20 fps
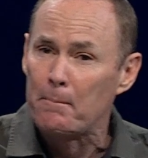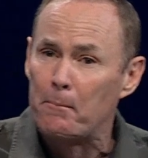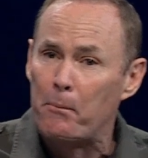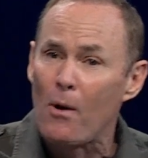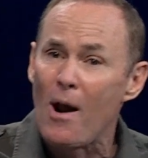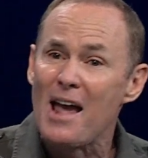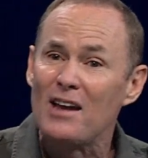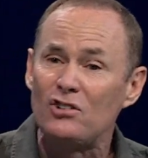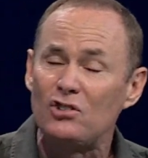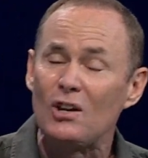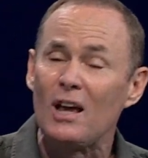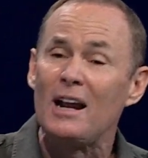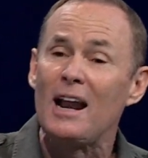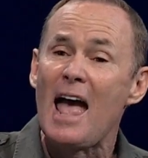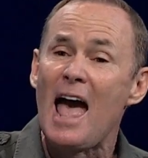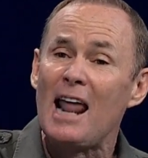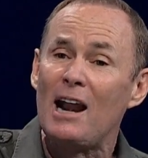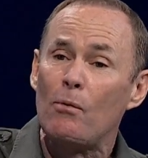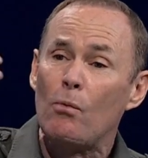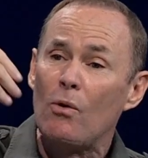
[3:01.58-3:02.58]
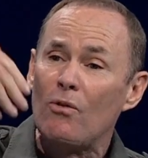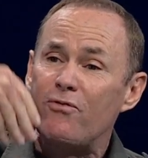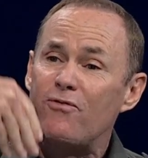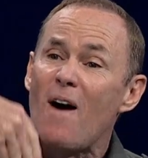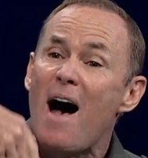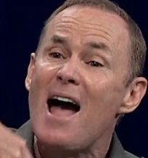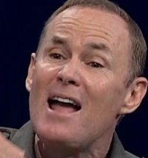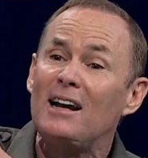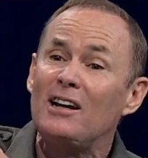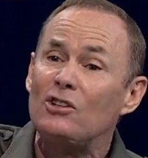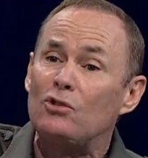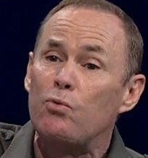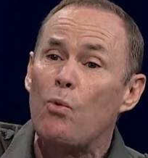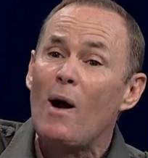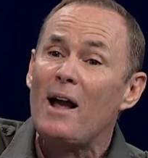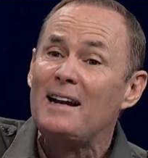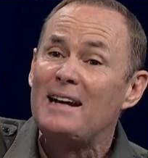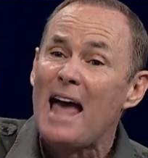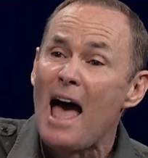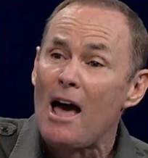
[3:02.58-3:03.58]
embrace it, and it will find its
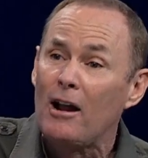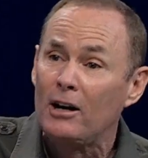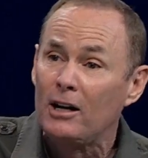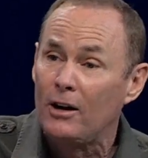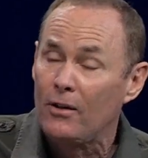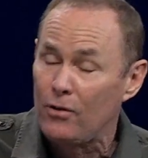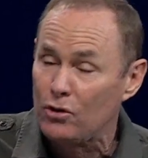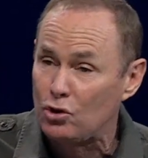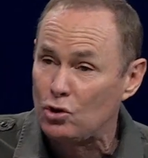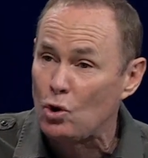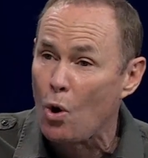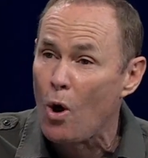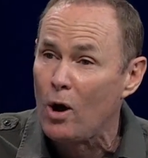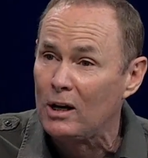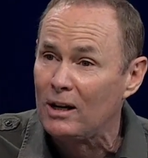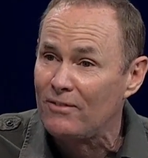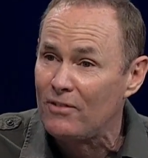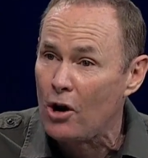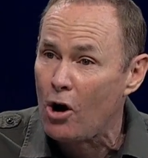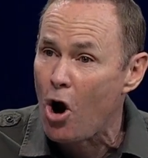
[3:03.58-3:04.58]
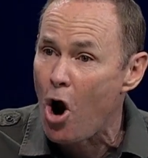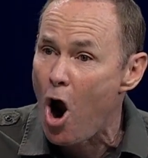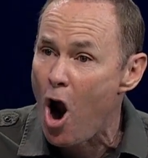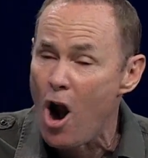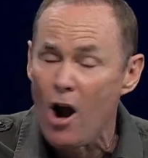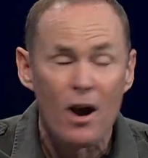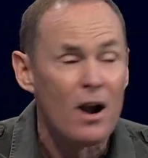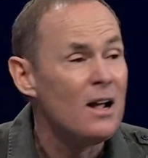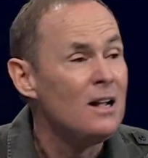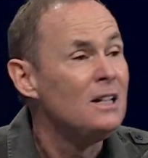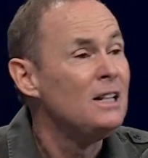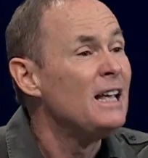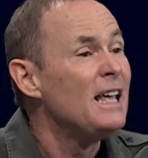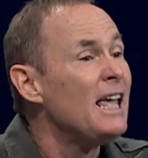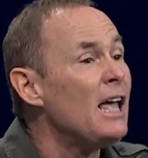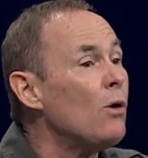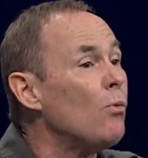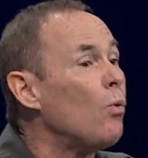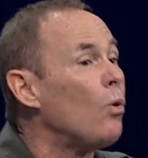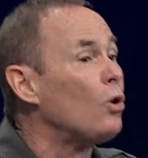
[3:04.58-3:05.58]
way down into the soil of their heart.
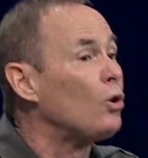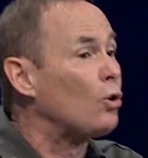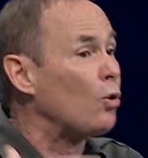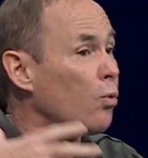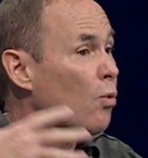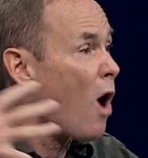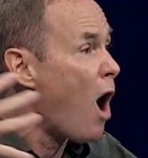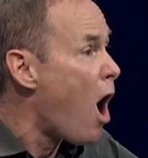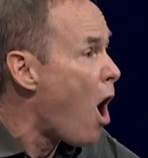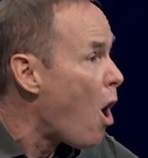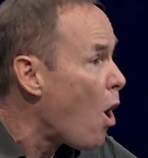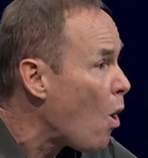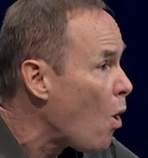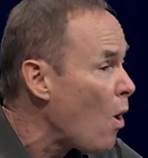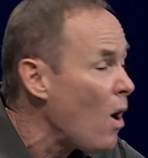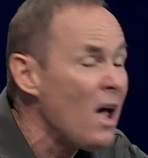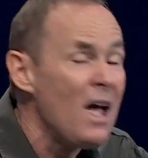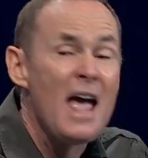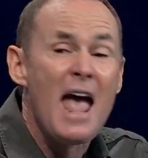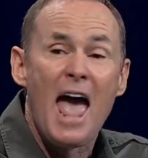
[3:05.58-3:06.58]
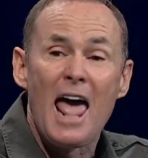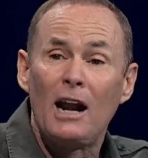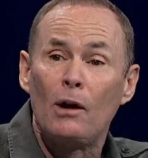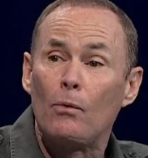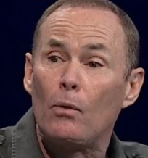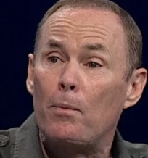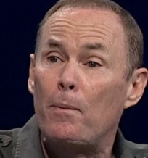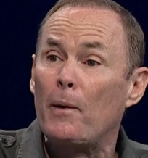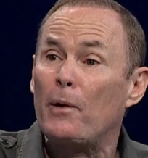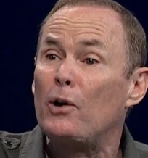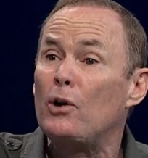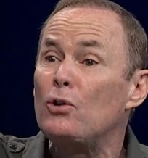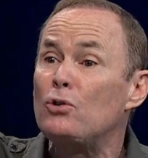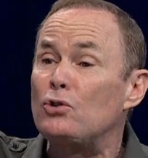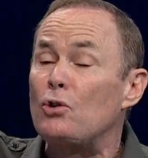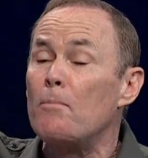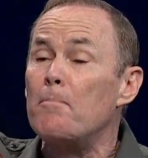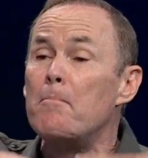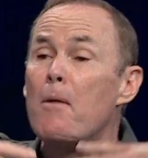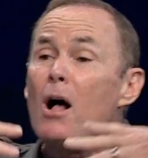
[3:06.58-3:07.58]
It will grow and it will
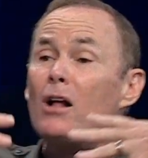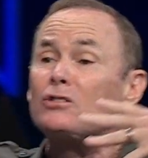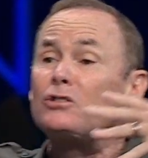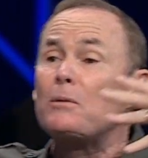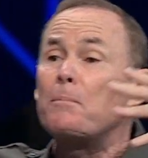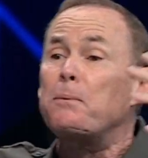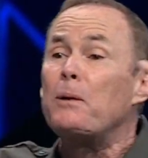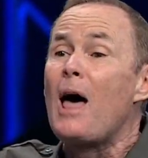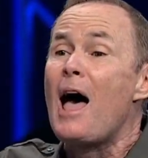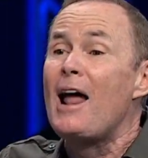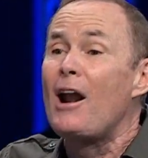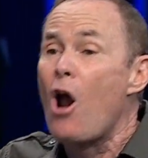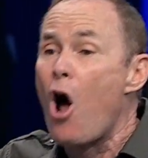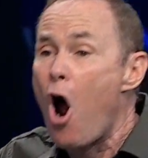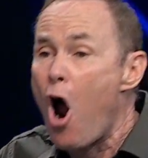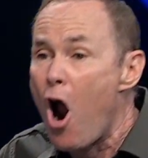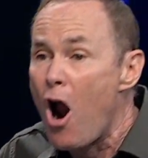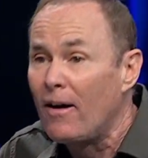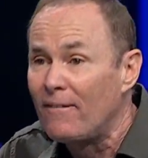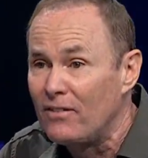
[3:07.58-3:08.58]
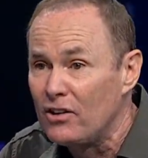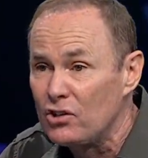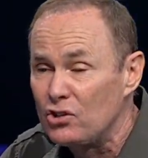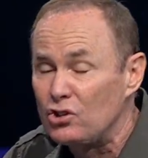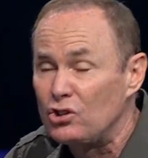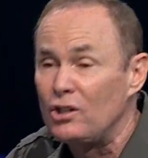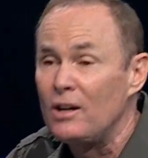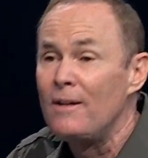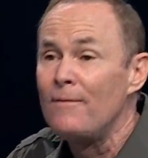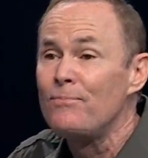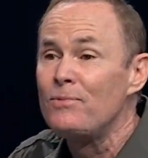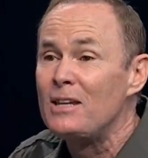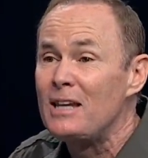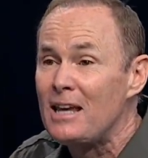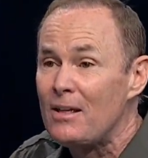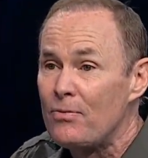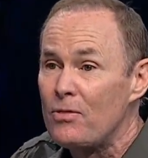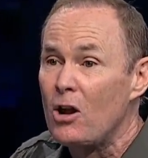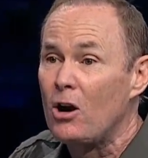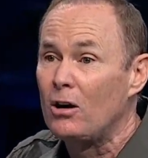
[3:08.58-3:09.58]
produce a multiplied harvest
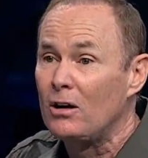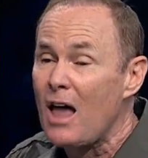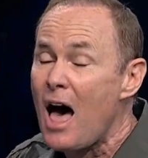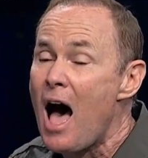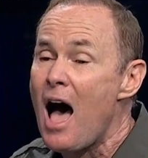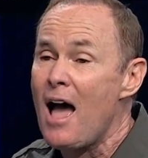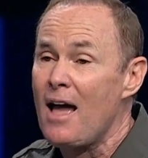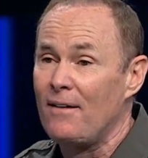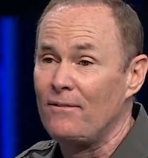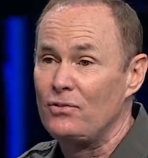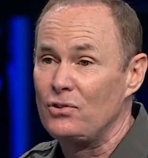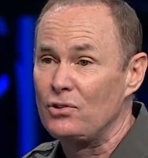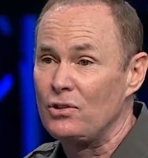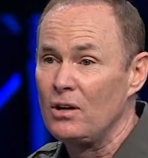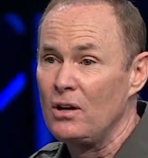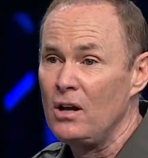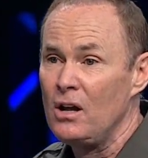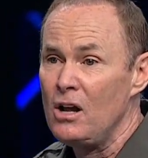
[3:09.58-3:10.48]
in their lives.